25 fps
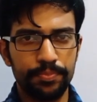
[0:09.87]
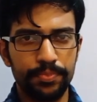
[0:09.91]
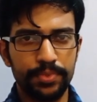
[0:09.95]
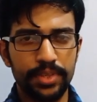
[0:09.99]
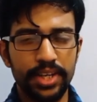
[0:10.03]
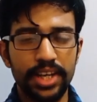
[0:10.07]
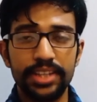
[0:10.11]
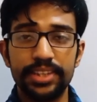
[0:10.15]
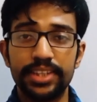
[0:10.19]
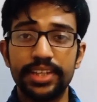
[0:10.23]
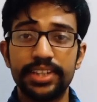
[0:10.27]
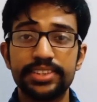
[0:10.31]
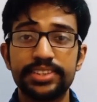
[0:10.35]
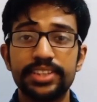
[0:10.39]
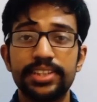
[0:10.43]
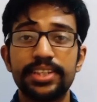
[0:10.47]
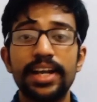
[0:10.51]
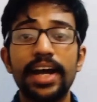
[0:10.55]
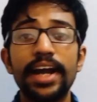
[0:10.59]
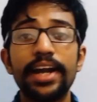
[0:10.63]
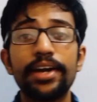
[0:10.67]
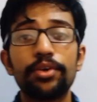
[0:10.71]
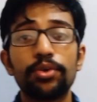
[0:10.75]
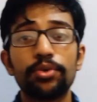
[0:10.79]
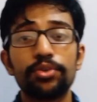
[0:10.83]
There is a
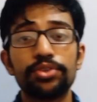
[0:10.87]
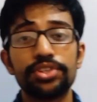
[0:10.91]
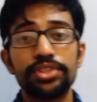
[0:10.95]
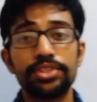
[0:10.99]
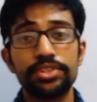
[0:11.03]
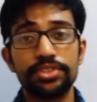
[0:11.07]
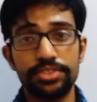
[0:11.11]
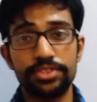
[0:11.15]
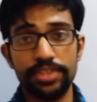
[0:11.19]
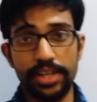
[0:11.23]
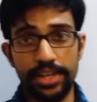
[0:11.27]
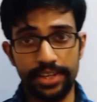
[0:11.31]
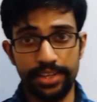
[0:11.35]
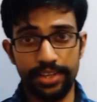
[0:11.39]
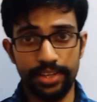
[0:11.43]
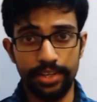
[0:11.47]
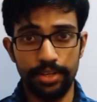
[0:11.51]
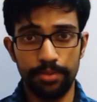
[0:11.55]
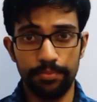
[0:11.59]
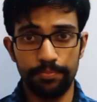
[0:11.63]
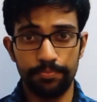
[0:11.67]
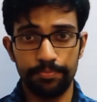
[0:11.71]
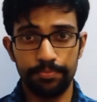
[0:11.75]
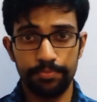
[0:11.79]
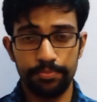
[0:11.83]
nitrogen cycle.
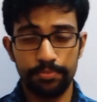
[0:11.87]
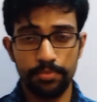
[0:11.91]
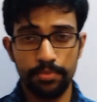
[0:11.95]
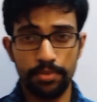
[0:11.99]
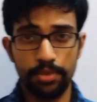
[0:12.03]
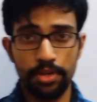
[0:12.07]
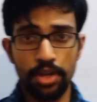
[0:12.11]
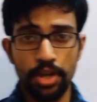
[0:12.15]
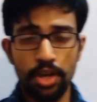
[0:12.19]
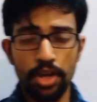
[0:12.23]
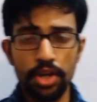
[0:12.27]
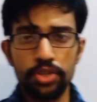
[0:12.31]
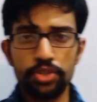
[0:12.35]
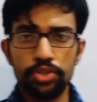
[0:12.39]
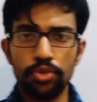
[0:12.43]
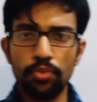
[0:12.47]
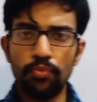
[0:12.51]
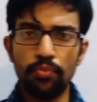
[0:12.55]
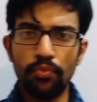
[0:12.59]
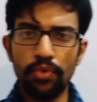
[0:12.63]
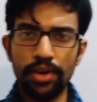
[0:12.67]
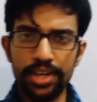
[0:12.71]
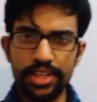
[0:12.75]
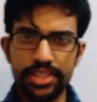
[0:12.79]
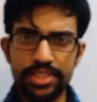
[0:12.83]
So
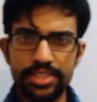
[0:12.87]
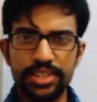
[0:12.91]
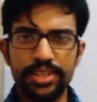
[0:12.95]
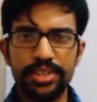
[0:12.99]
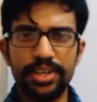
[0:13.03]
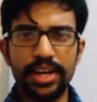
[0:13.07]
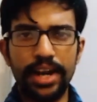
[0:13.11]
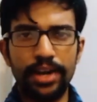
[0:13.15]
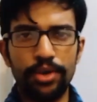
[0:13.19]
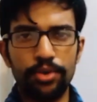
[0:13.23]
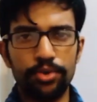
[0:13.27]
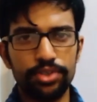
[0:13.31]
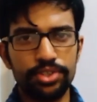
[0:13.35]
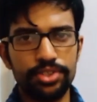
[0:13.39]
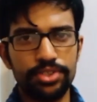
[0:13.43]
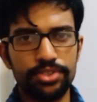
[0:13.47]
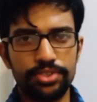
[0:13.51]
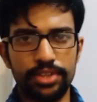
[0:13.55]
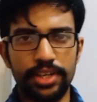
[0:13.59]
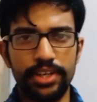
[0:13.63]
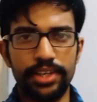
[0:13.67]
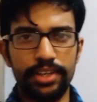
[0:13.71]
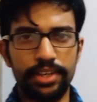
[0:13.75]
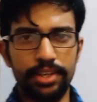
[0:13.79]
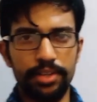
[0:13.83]
what is the nitrogen
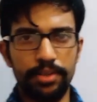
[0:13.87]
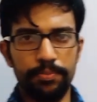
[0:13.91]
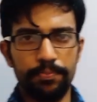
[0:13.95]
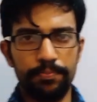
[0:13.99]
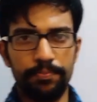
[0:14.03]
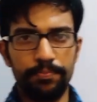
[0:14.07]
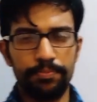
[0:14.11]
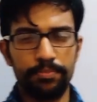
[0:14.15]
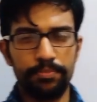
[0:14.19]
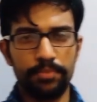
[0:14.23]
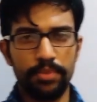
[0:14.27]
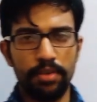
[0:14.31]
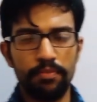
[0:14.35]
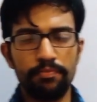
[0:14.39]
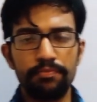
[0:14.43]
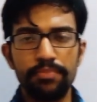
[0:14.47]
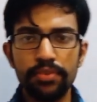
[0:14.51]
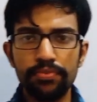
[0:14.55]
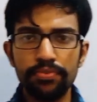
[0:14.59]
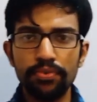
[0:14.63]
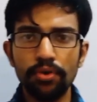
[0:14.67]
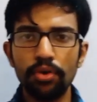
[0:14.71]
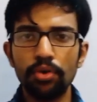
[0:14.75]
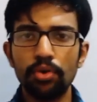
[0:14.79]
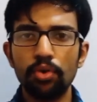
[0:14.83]
cycle?
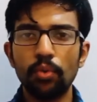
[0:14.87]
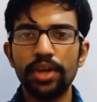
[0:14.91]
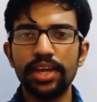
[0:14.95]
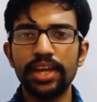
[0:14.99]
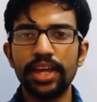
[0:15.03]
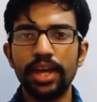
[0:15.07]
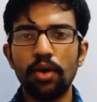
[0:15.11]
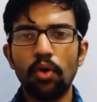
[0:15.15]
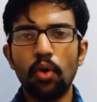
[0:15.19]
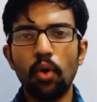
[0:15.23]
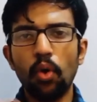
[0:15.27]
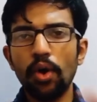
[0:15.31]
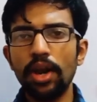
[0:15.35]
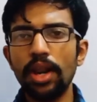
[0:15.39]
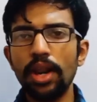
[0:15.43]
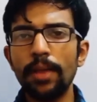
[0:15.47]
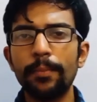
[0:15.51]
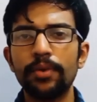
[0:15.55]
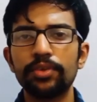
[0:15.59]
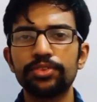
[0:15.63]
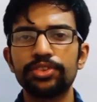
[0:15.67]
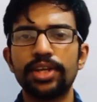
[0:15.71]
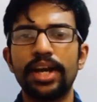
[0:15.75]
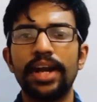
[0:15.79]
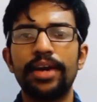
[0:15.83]
Before knowing all
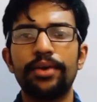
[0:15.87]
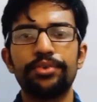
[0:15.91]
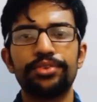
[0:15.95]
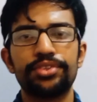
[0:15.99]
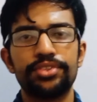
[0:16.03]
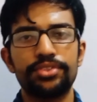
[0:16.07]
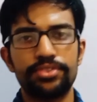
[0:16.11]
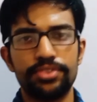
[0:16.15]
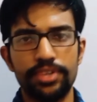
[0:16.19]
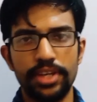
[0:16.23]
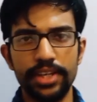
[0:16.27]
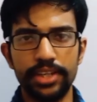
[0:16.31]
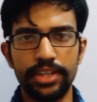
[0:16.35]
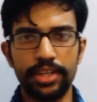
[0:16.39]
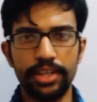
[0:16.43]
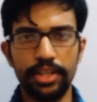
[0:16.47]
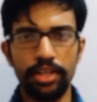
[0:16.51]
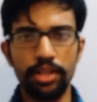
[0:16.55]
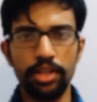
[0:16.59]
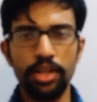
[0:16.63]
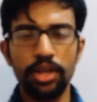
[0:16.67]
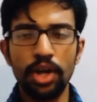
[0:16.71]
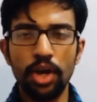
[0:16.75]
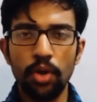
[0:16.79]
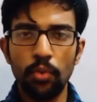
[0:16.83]
about the nitrogen cycle,
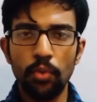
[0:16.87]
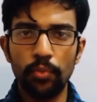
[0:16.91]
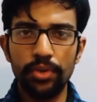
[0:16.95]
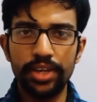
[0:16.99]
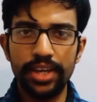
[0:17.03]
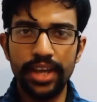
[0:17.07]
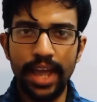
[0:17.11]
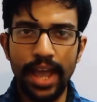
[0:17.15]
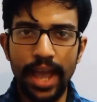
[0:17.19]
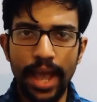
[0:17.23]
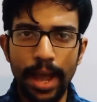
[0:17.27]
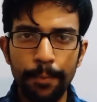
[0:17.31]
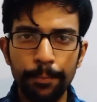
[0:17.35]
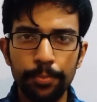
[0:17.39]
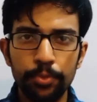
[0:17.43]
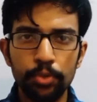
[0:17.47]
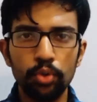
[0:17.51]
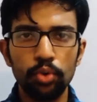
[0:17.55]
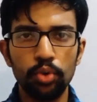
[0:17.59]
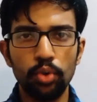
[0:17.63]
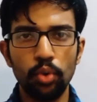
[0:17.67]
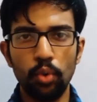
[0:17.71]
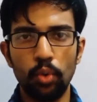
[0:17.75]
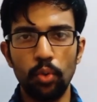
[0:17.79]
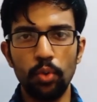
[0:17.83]
we have to
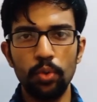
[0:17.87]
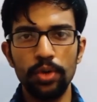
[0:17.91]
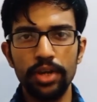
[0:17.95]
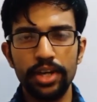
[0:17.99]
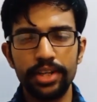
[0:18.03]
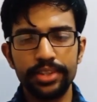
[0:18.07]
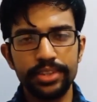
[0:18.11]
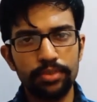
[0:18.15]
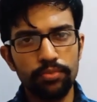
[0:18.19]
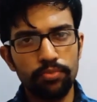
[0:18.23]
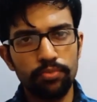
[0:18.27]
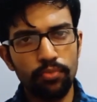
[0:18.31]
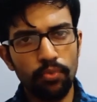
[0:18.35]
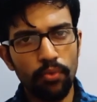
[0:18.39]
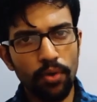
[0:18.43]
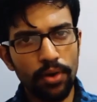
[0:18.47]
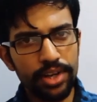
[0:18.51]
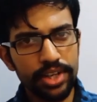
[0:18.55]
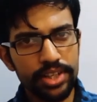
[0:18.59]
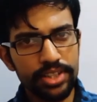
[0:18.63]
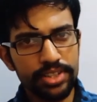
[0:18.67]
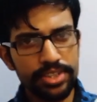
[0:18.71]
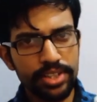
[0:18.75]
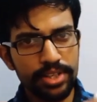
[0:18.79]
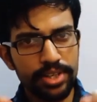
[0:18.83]
know that what
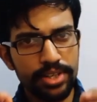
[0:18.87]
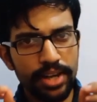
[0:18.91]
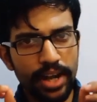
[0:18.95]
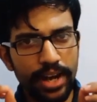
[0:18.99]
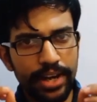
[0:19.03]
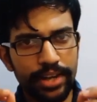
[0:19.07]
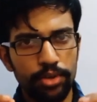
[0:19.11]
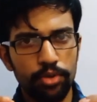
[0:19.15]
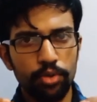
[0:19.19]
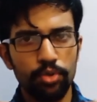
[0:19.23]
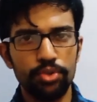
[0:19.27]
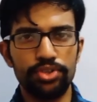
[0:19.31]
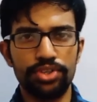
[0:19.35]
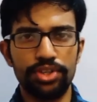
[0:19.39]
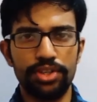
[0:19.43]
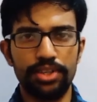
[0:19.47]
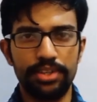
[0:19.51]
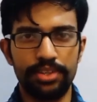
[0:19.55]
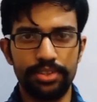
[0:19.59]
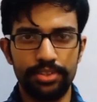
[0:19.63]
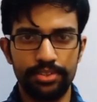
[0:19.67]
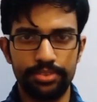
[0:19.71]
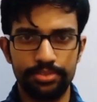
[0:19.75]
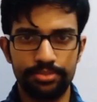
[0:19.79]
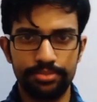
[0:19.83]
is the
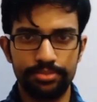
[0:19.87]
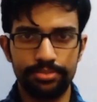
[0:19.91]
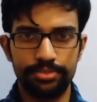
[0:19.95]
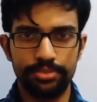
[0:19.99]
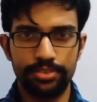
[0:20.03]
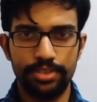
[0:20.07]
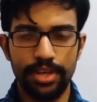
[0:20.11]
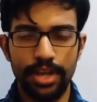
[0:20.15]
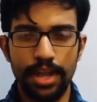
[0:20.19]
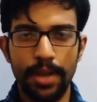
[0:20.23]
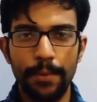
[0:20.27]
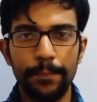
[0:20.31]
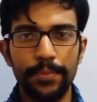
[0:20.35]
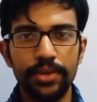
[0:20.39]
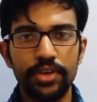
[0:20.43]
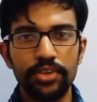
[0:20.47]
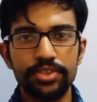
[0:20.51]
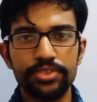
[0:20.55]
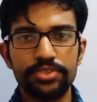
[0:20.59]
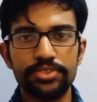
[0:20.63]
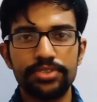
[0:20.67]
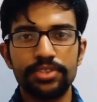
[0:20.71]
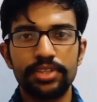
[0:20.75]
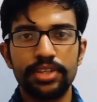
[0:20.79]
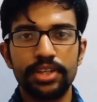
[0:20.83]
nitrogen,
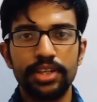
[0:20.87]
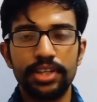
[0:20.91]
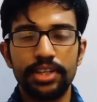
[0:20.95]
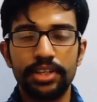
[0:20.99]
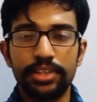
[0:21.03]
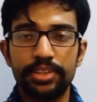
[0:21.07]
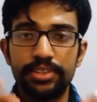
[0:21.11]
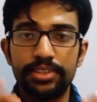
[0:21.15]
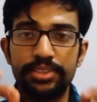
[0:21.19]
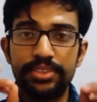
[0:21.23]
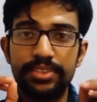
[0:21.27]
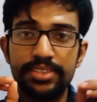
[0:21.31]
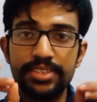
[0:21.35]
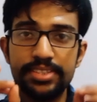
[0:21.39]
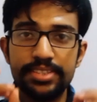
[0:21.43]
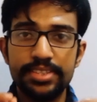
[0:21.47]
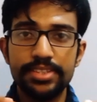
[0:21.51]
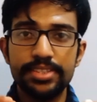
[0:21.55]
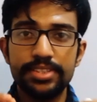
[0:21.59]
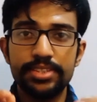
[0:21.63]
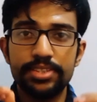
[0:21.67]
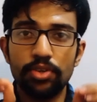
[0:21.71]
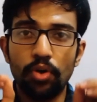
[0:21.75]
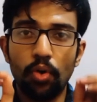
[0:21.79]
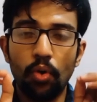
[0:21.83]
because this
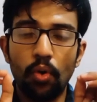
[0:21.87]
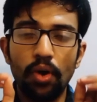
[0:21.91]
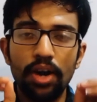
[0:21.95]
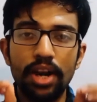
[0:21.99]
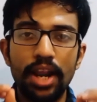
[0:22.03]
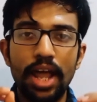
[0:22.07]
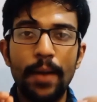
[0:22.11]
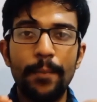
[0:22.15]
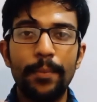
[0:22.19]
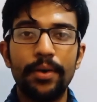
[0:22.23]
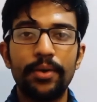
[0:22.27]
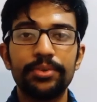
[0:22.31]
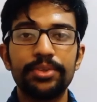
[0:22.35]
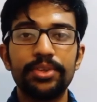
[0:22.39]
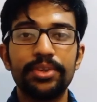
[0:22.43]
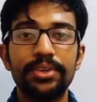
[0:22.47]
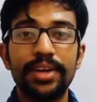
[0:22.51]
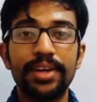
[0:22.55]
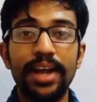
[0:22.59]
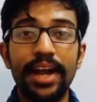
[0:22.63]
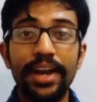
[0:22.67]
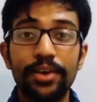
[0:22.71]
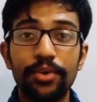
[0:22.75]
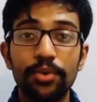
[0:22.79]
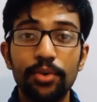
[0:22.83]
is all about the
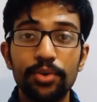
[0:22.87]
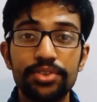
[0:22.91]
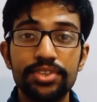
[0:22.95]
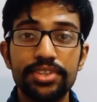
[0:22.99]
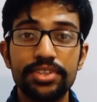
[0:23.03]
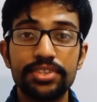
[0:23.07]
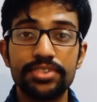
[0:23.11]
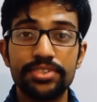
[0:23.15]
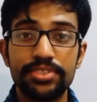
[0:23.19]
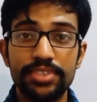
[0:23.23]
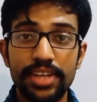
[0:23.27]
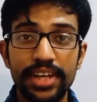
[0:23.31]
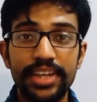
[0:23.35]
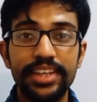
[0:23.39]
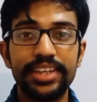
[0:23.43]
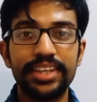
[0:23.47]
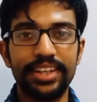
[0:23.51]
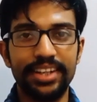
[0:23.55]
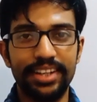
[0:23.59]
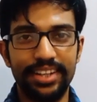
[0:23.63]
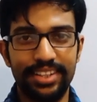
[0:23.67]
nitrogen cycle.